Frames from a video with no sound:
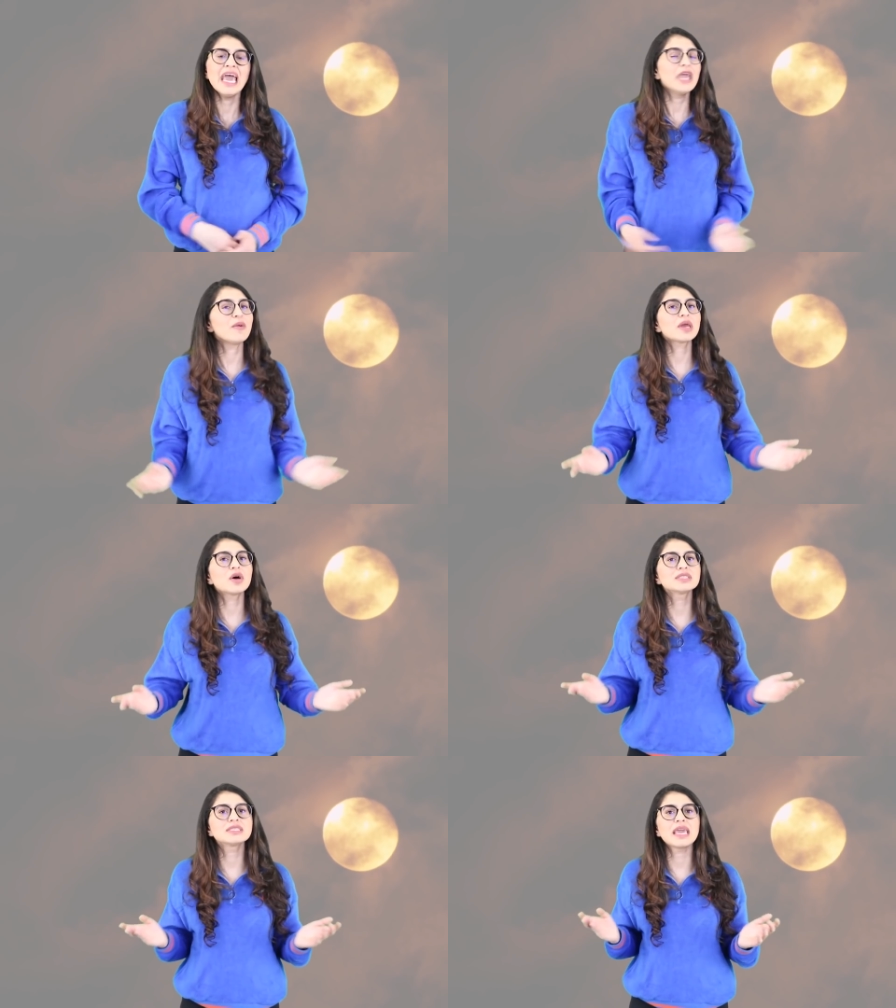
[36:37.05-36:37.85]
He went
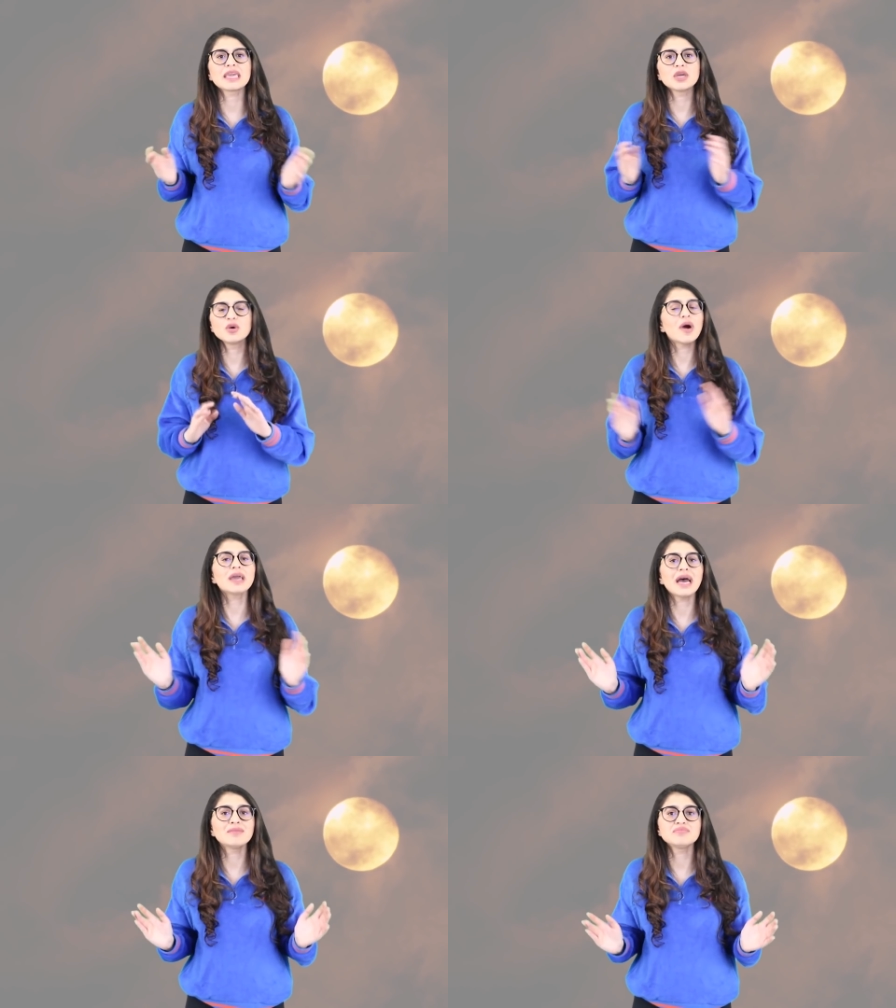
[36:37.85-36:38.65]
on saying, who I
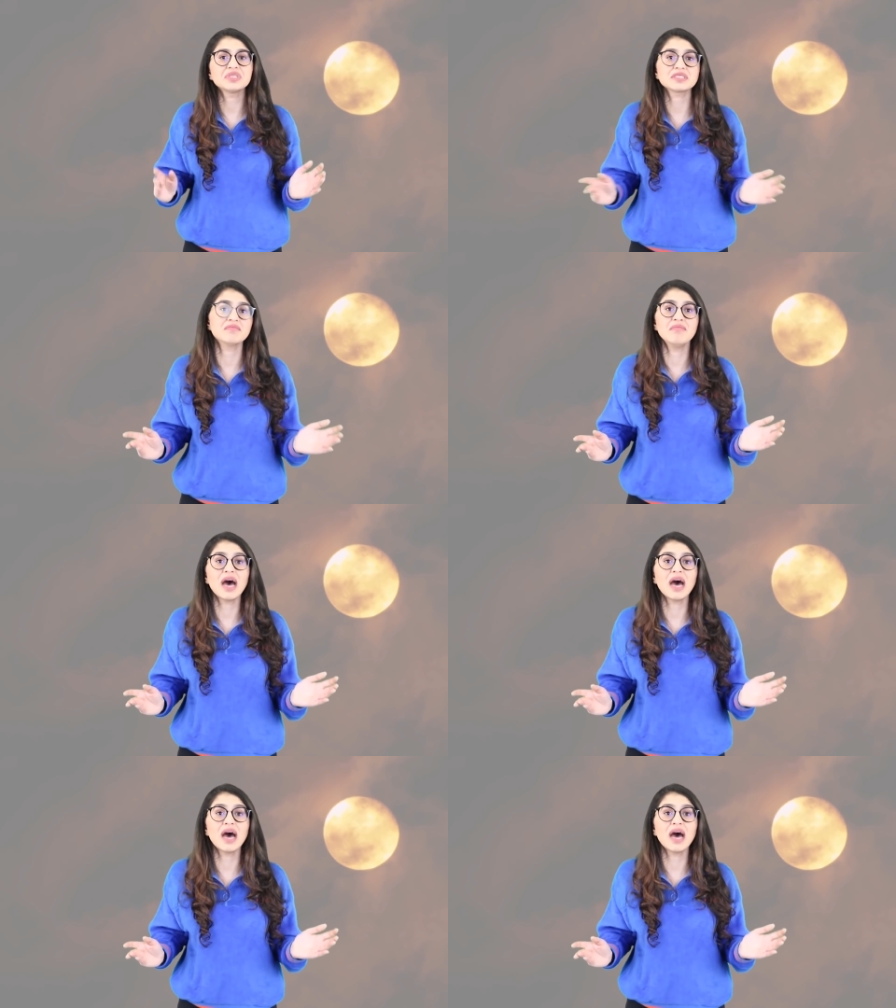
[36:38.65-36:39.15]
am doesn't